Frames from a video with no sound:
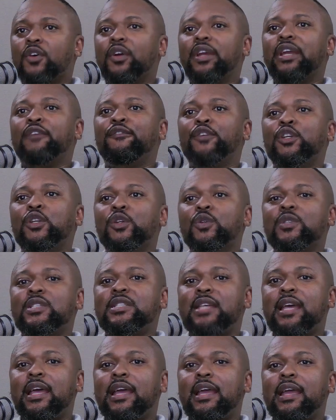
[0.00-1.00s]
if you
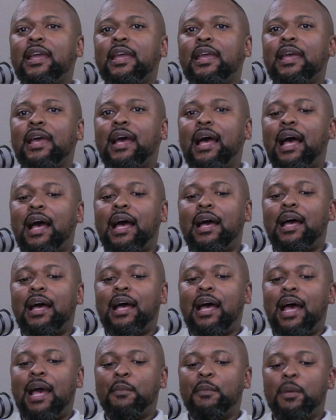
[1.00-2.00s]
say
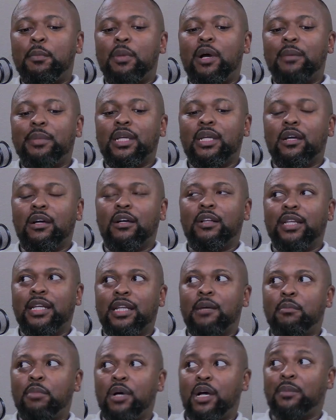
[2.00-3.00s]
I'm a Barbie girl in
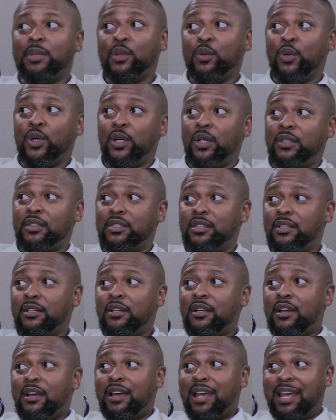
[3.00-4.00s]
a Barbie world,
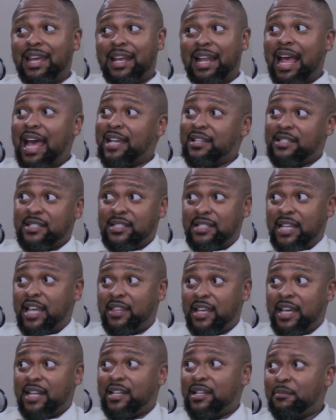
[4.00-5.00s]
and I say
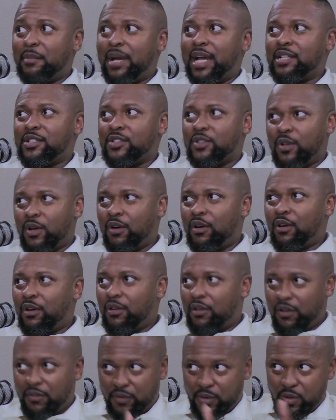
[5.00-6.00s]
that in my song,
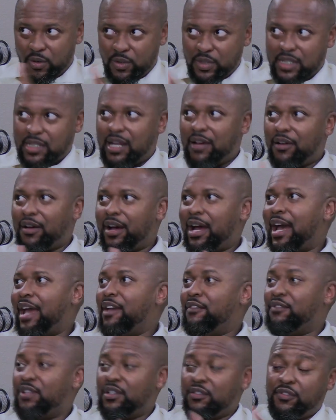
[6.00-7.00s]
of course now I
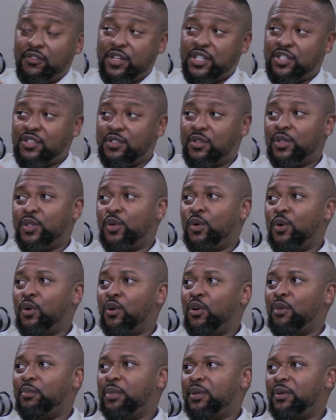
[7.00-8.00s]
have infringed on your
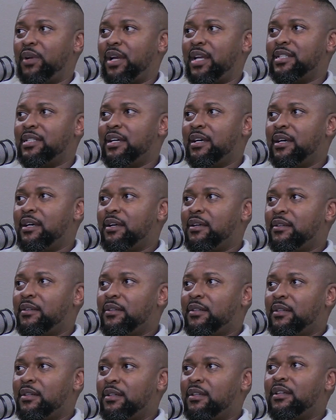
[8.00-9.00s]
copyright. But word for
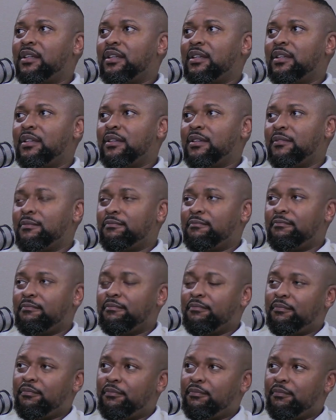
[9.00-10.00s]
word, what if you said
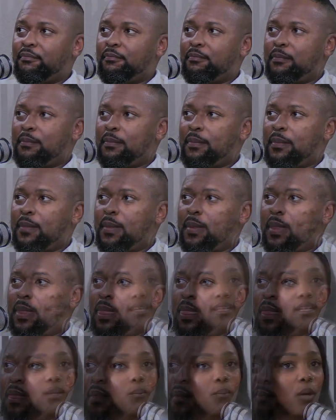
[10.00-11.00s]
you are Ken
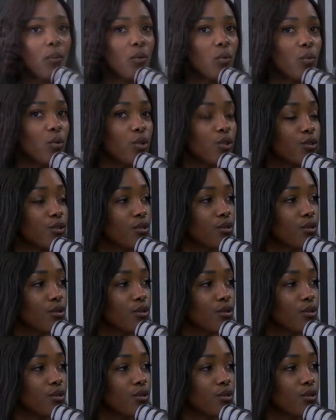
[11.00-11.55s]
in a Barbie world?